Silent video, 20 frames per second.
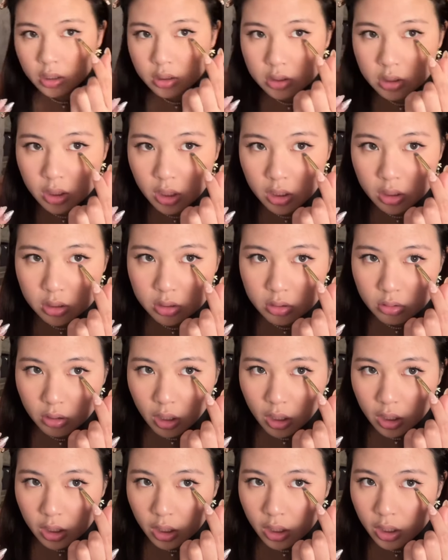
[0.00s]
just kind of
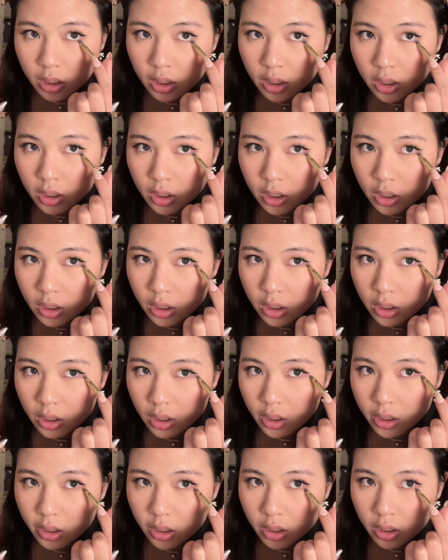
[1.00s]
draw, like,
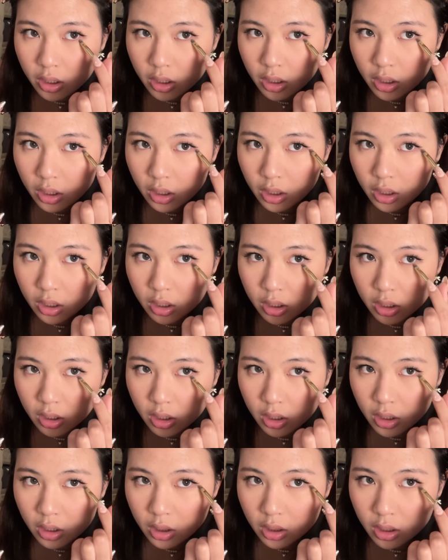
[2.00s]
here.
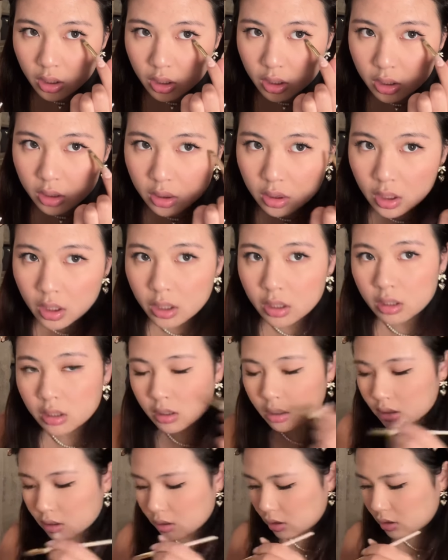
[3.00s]
Like, there.
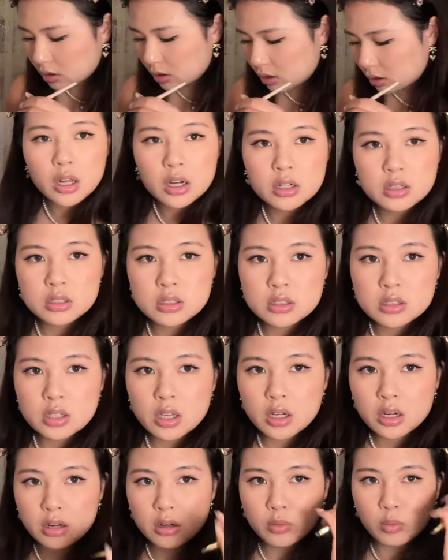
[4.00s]
Kind of just,
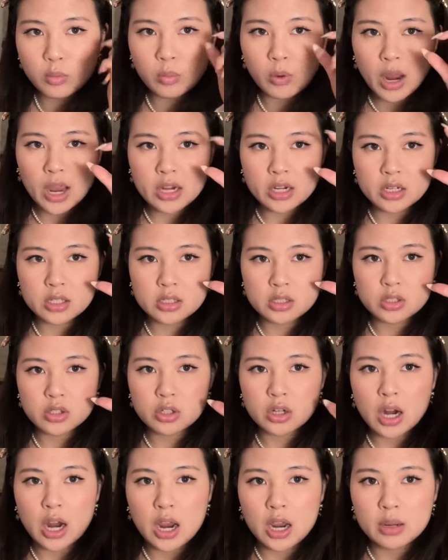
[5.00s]
like, widens
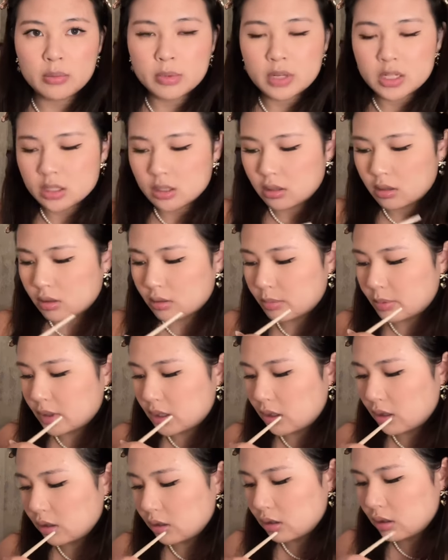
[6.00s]
your eye, makes it look
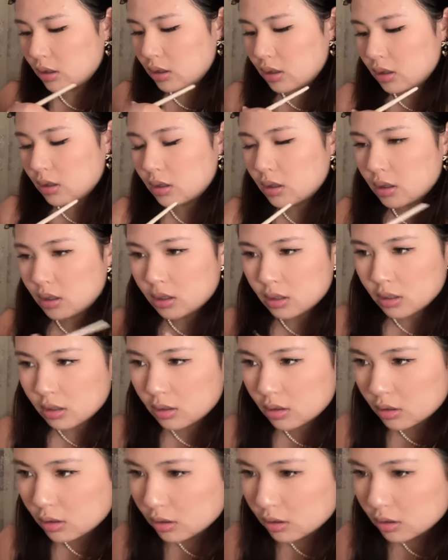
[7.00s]
bigger. Do